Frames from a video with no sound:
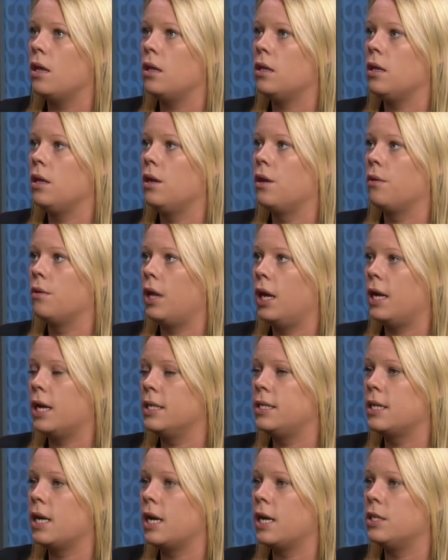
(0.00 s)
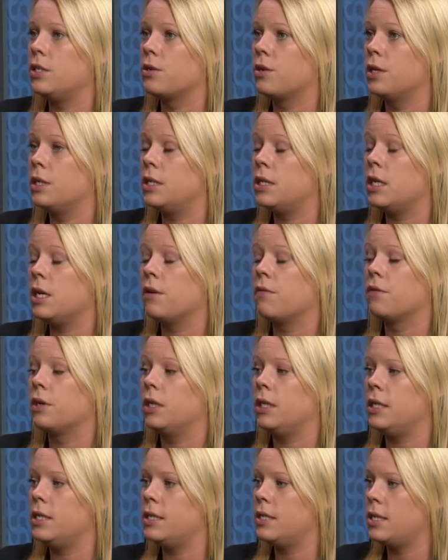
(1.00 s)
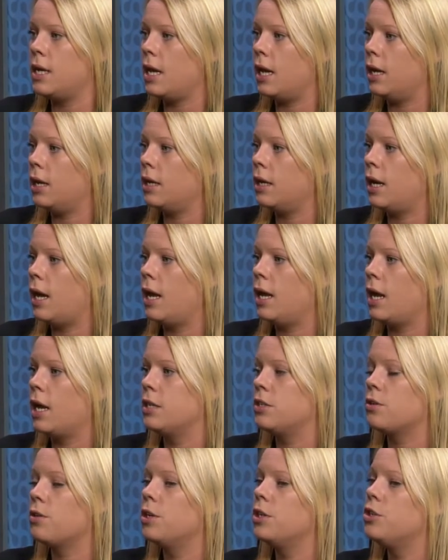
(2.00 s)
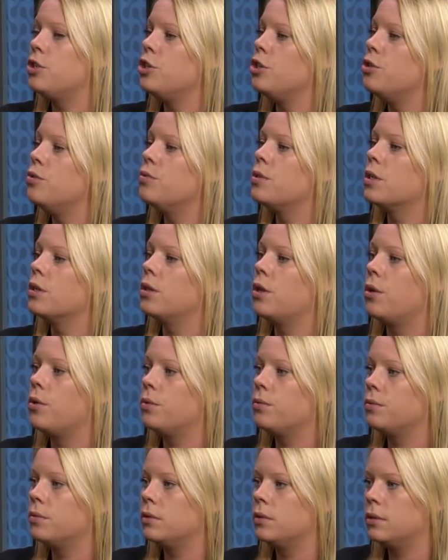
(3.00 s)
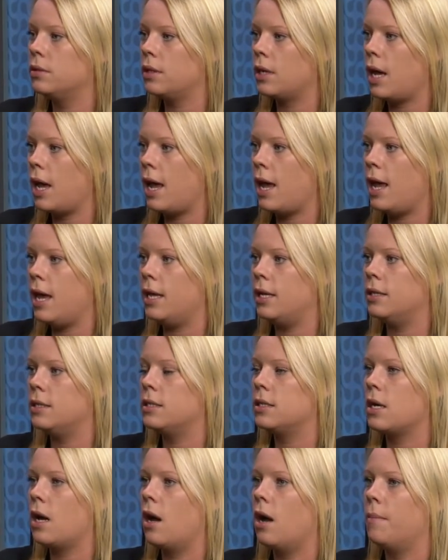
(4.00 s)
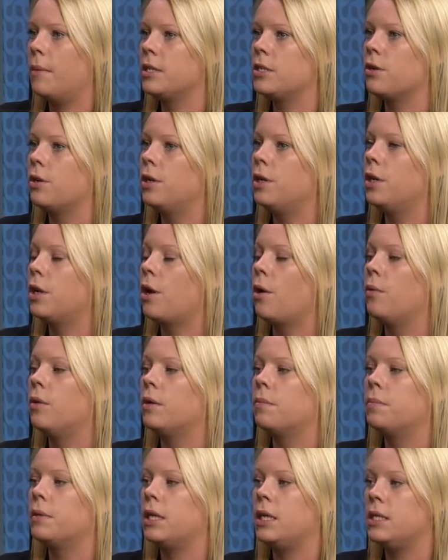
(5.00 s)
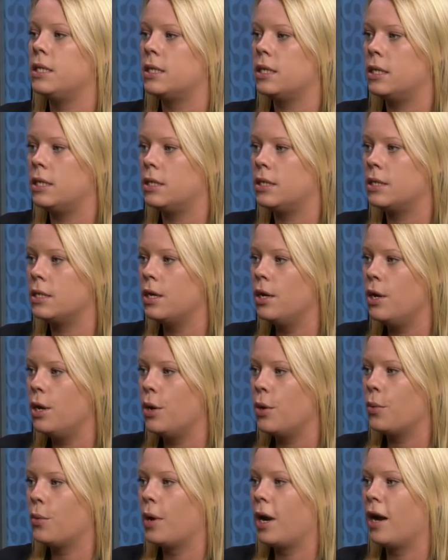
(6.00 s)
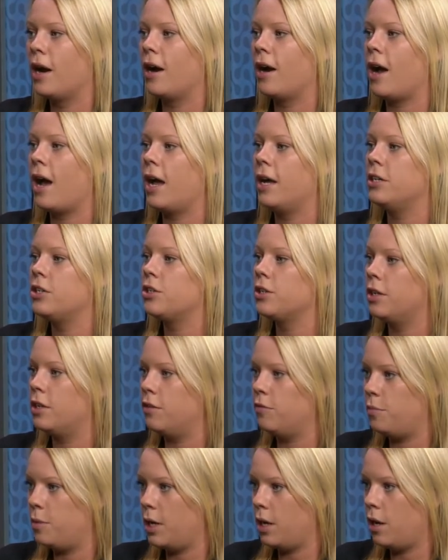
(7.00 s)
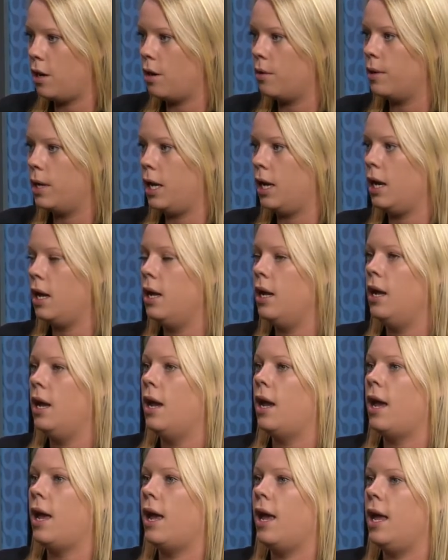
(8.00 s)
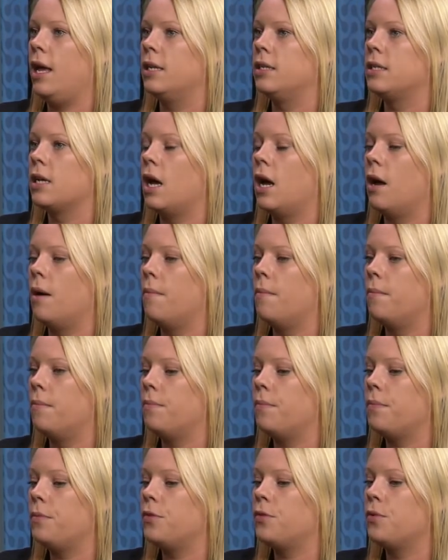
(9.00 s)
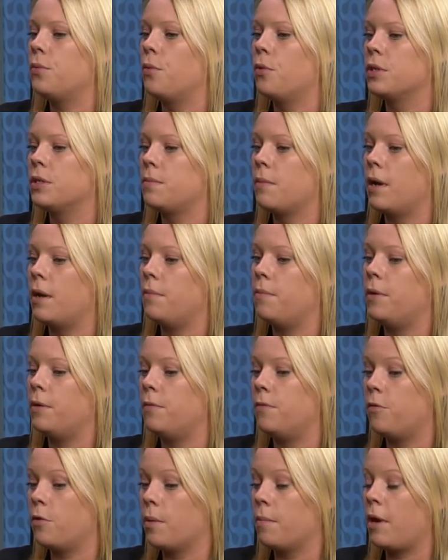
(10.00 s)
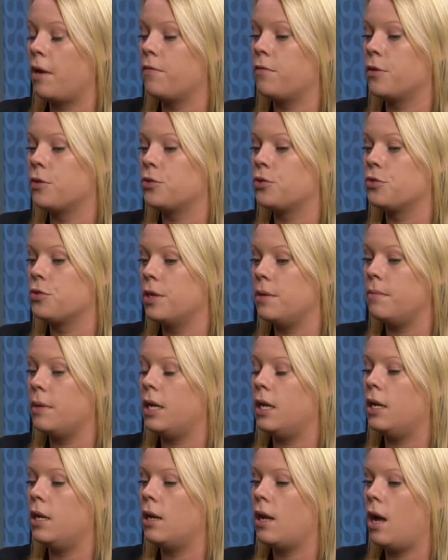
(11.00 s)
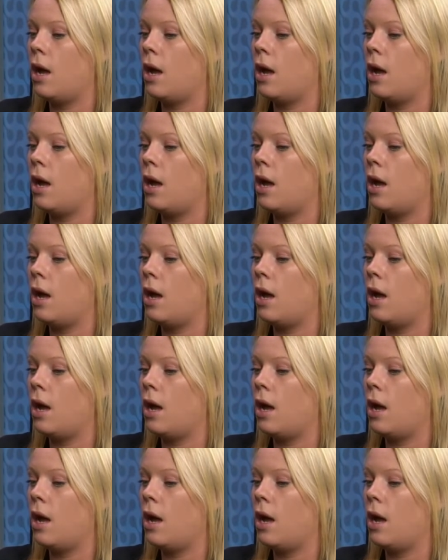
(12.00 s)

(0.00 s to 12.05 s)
you know, like I said, I started to get really sick and I started to use alone. And I started to go into places where I shouldn't have been going. And before my first treatment